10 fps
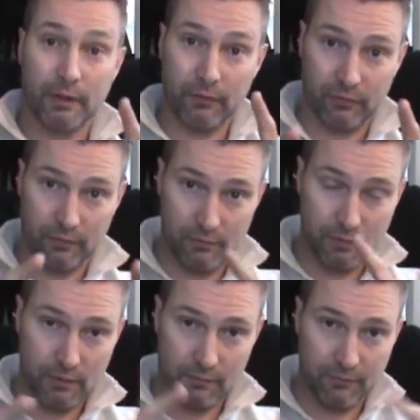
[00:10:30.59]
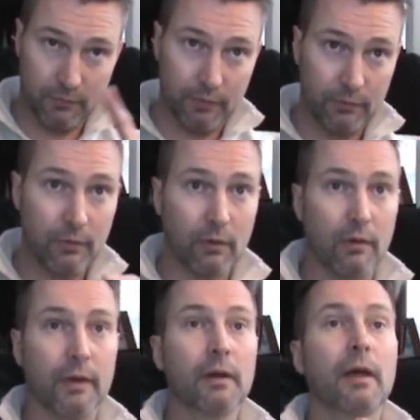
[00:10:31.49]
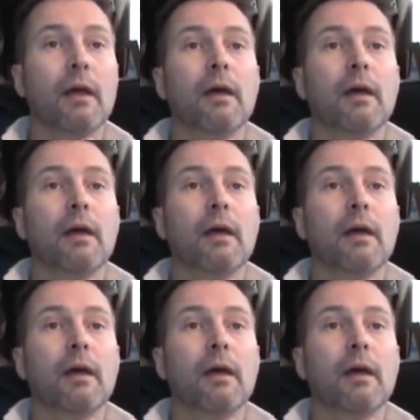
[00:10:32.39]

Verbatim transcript: like I said, you know, California, New York, all that,